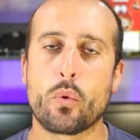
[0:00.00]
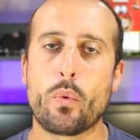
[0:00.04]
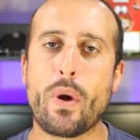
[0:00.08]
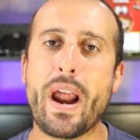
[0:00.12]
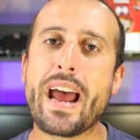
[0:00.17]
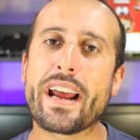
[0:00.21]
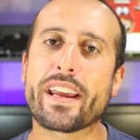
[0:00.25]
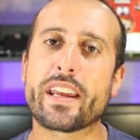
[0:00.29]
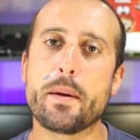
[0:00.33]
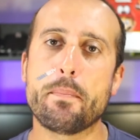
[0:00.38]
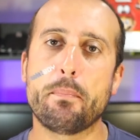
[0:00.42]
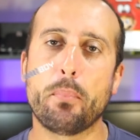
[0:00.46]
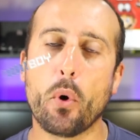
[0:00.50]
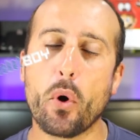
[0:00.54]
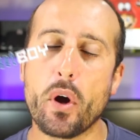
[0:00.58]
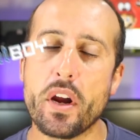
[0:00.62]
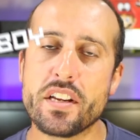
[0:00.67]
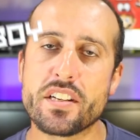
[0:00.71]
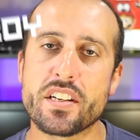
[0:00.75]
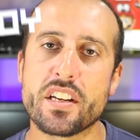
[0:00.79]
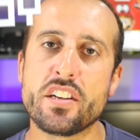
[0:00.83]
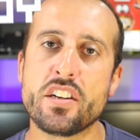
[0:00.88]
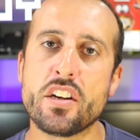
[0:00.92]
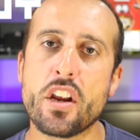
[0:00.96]

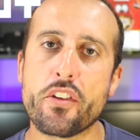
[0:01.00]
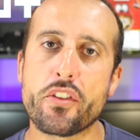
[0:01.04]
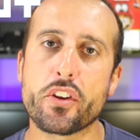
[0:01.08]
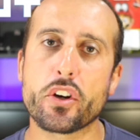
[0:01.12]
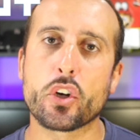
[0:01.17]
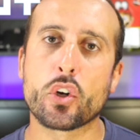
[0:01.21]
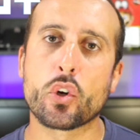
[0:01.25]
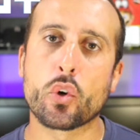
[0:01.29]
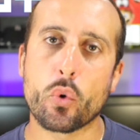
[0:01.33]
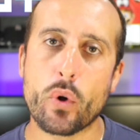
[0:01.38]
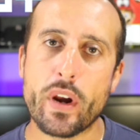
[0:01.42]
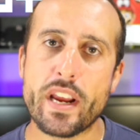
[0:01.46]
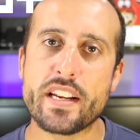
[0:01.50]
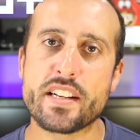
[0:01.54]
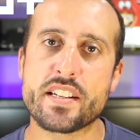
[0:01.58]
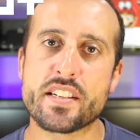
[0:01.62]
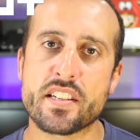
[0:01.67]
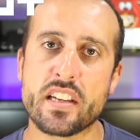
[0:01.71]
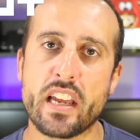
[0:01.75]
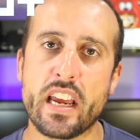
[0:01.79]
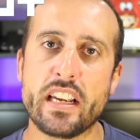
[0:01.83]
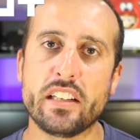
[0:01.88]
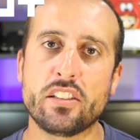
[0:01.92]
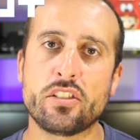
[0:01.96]
Racketboy is another great
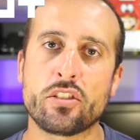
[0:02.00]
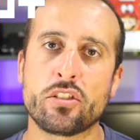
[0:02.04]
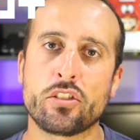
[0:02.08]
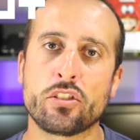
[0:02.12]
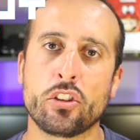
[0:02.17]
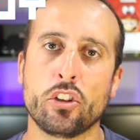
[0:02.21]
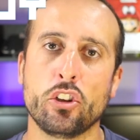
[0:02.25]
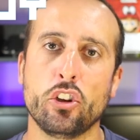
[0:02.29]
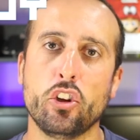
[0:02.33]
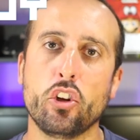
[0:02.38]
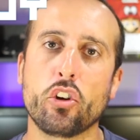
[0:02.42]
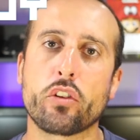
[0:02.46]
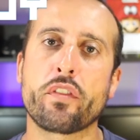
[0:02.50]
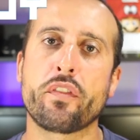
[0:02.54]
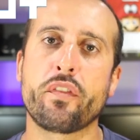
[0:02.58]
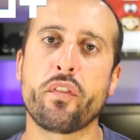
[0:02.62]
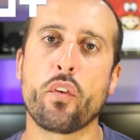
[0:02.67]
site to look